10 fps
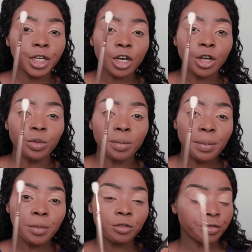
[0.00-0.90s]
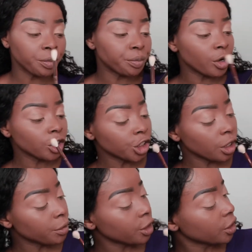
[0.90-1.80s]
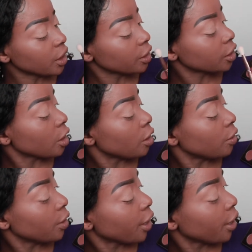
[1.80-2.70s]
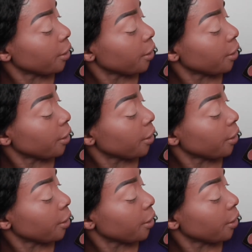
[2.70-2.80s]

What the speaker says: go in with my Morphe brush. I'm gonna take this color here.